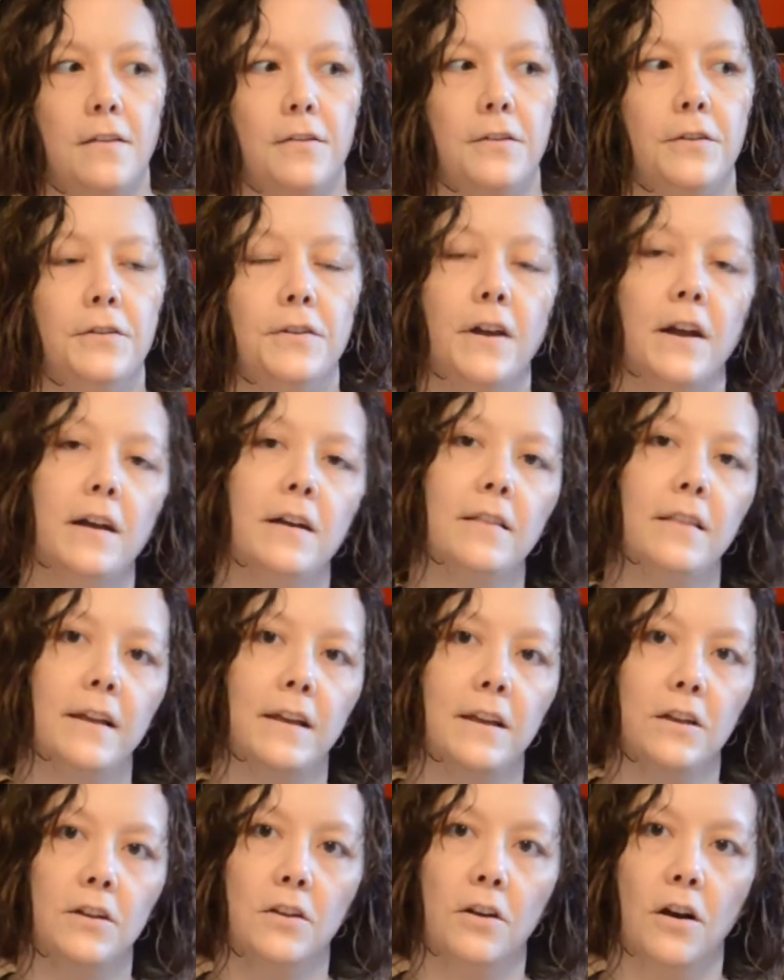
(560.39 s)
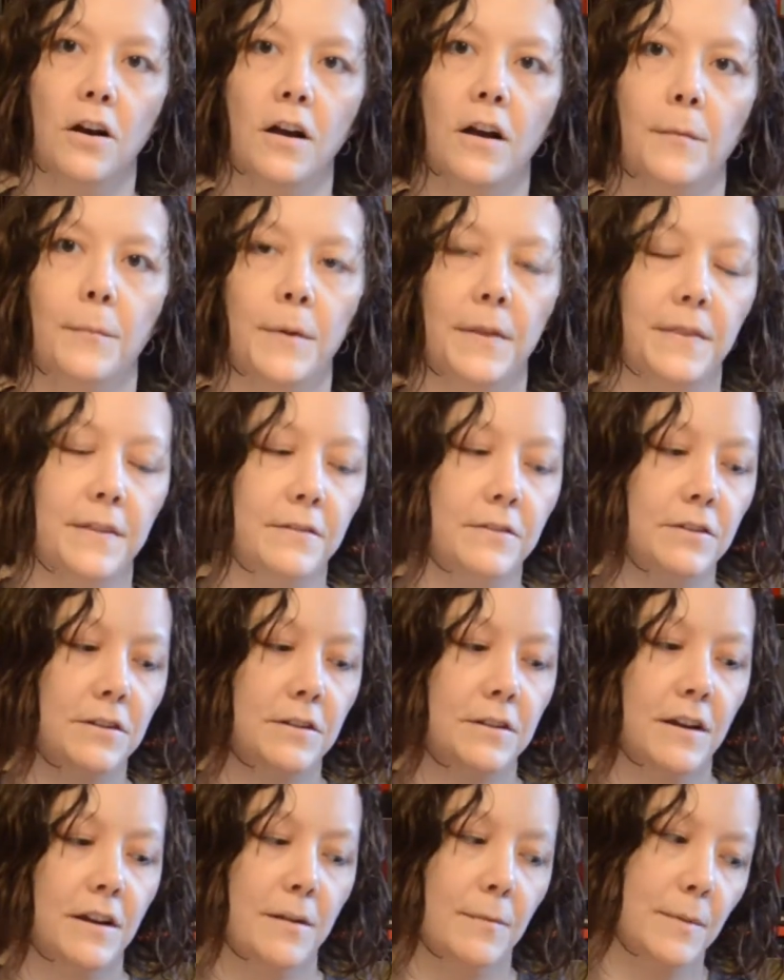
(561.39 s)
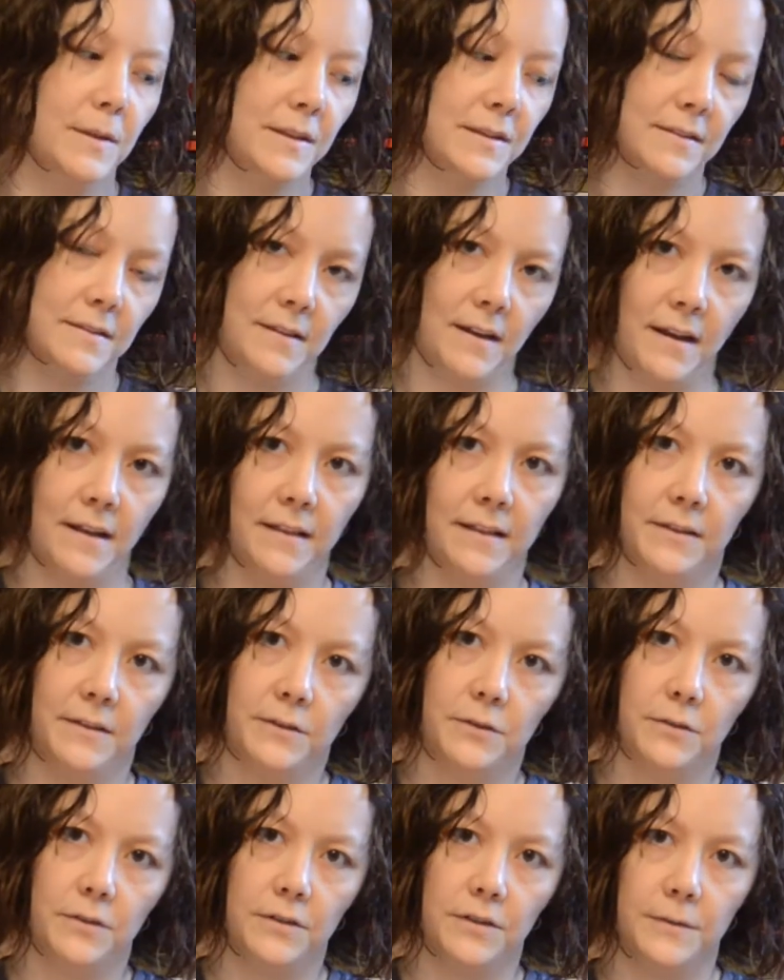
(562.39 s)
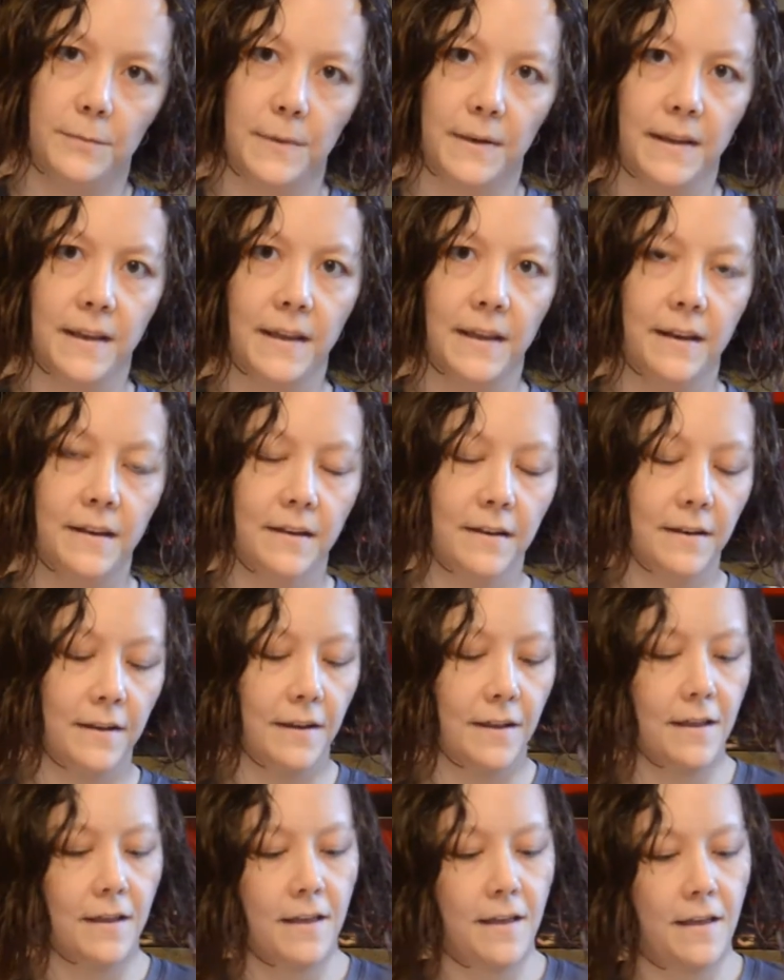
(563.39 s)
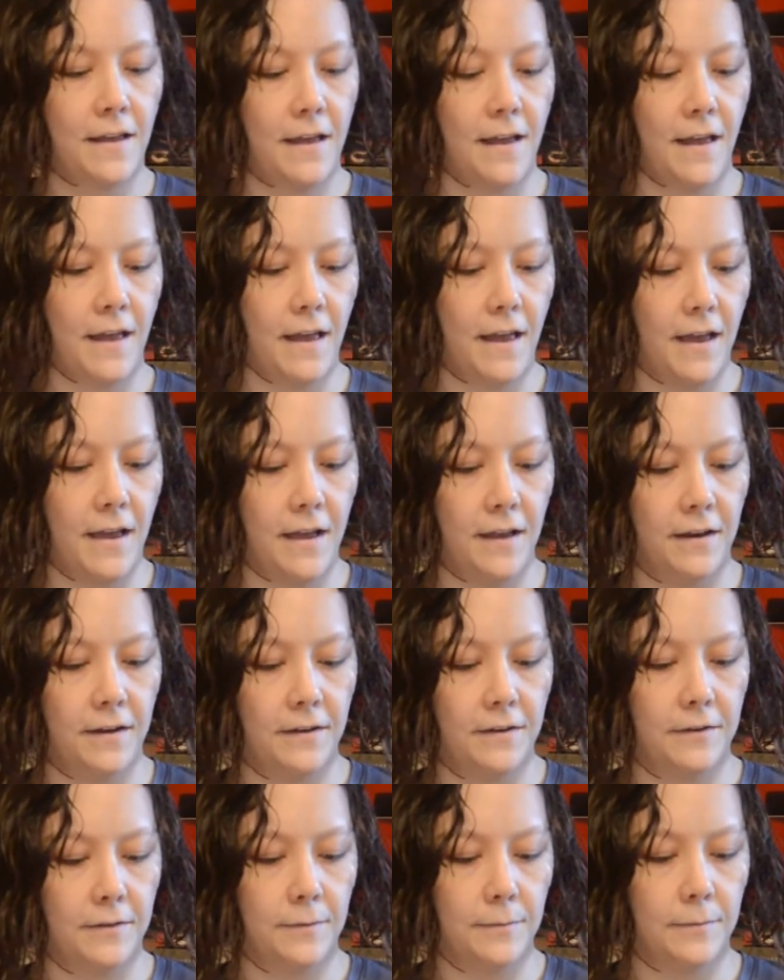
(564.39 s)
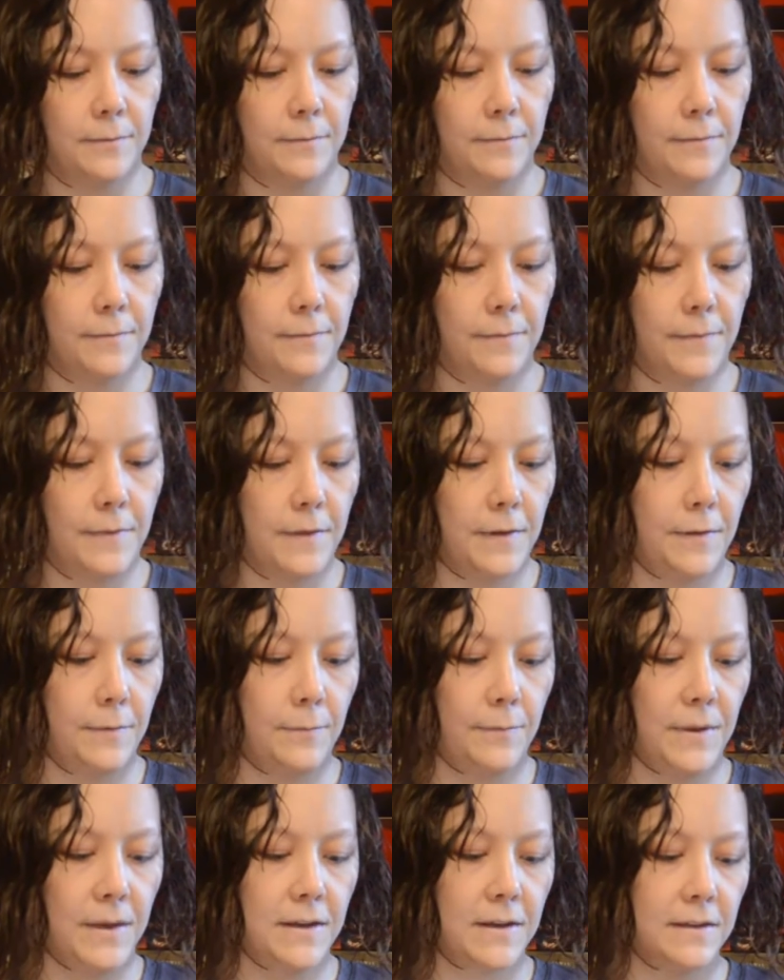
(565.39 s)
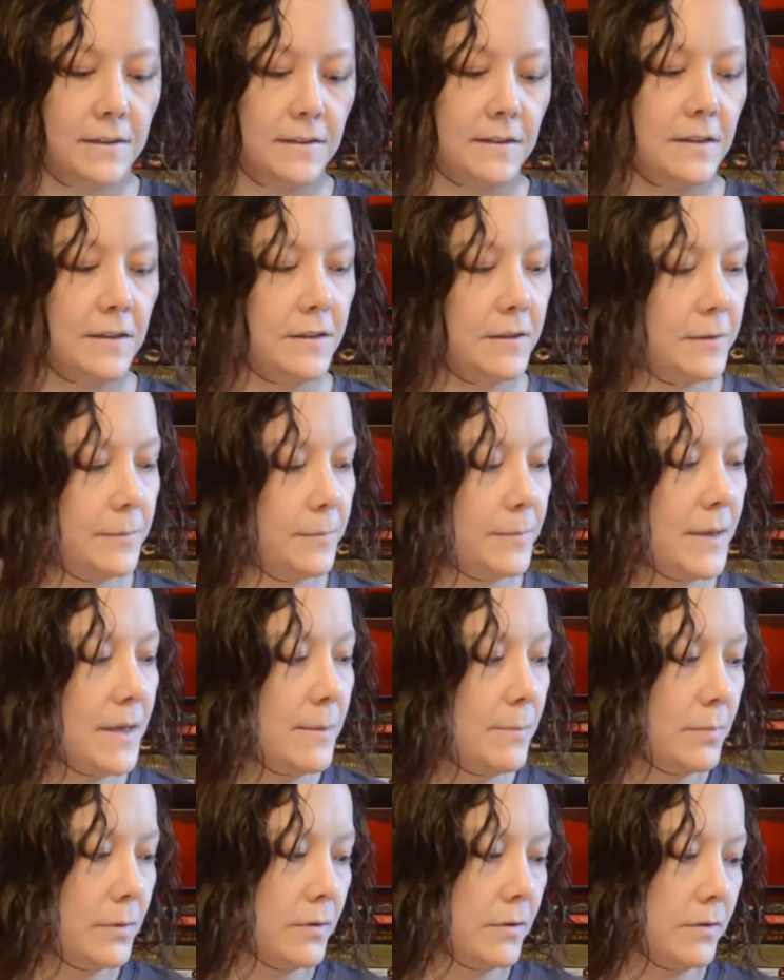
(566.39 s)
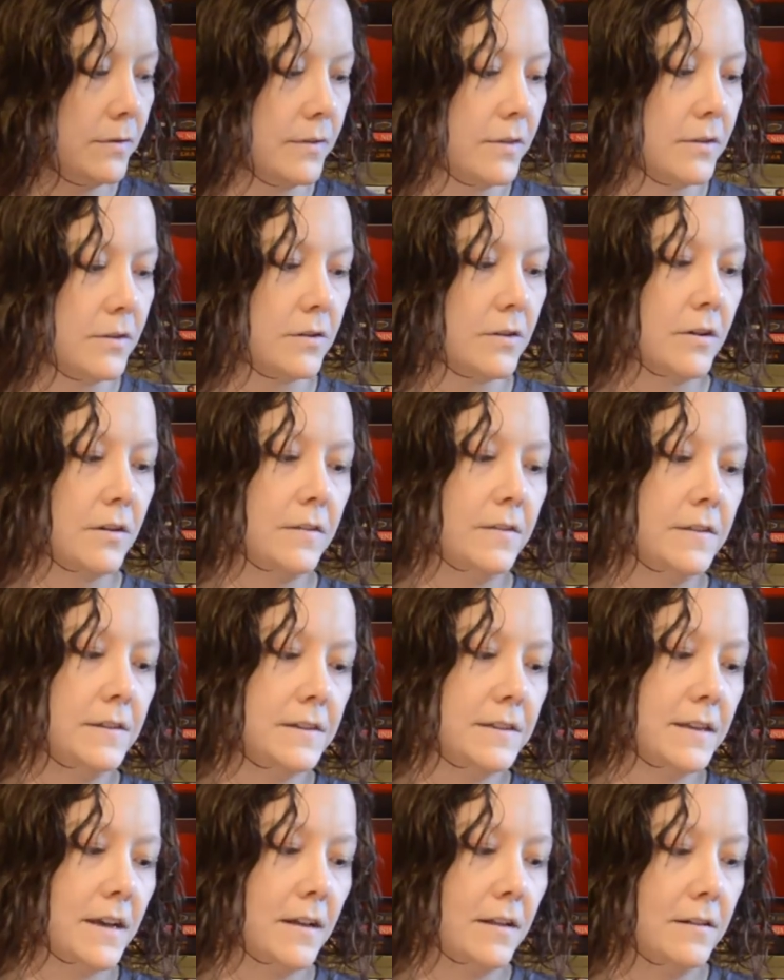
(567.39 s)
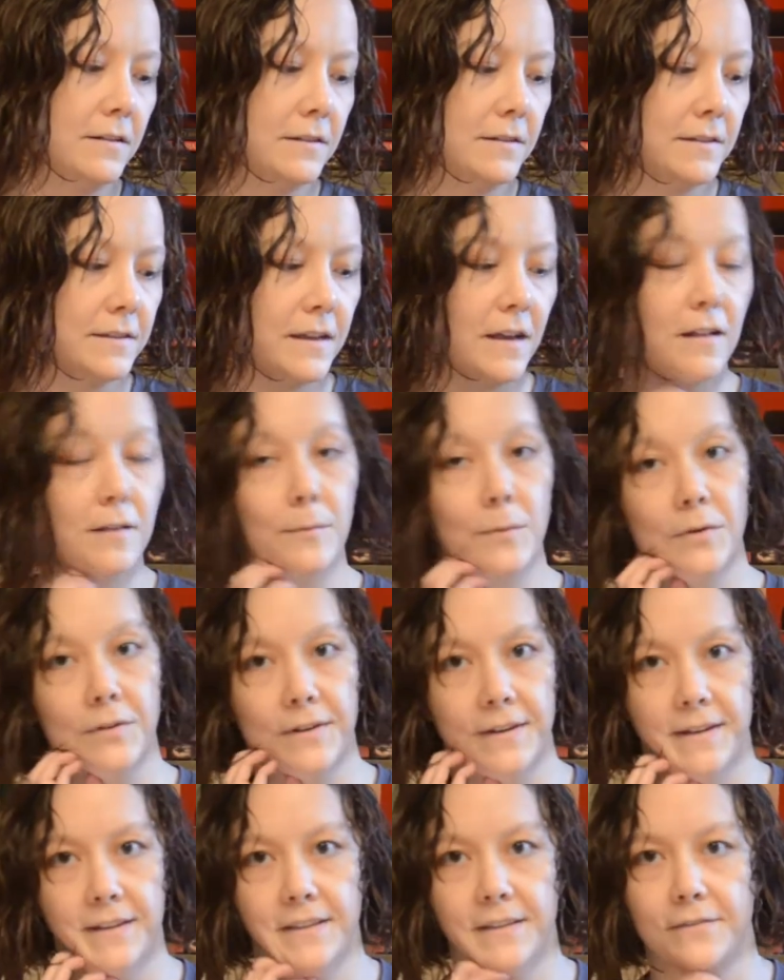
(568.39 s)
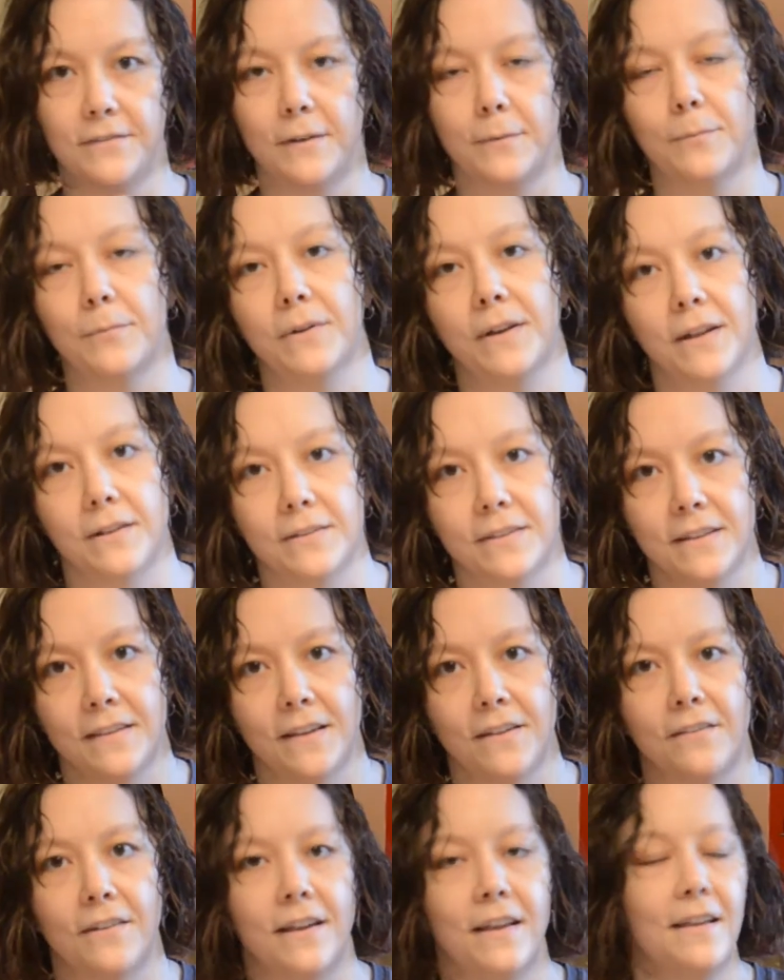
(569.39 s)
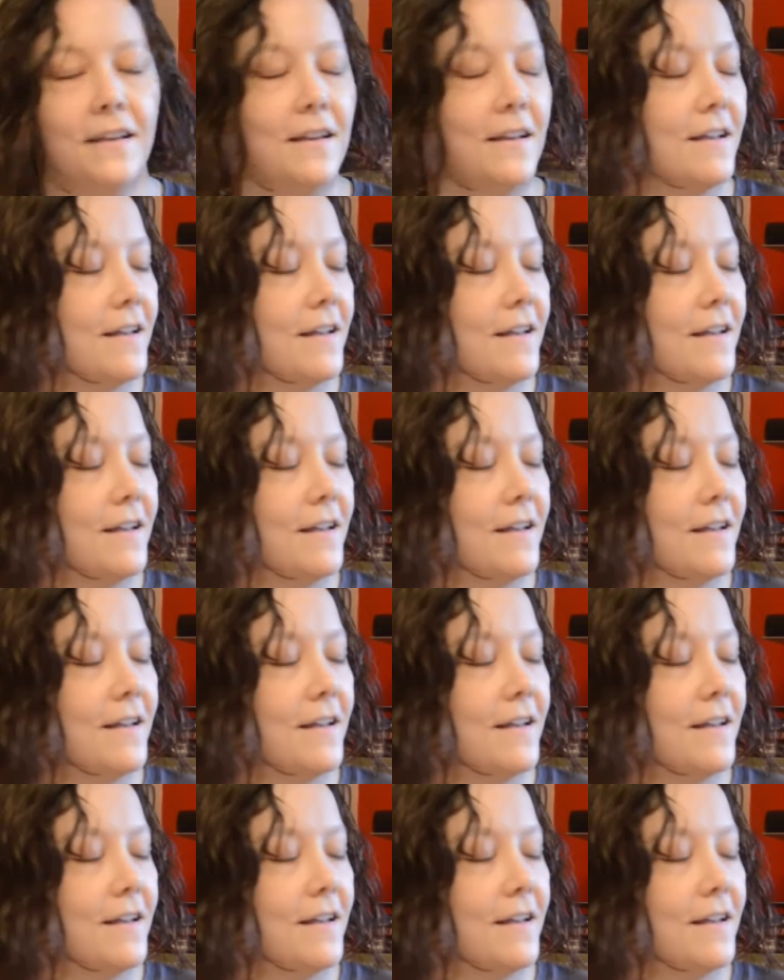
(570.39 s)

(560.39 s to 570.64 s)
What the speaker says: they're not like gone, but they've just kind of been silenced or just been hidden. And because these people, they're called the Telmarines, if I'm pronouncing that right,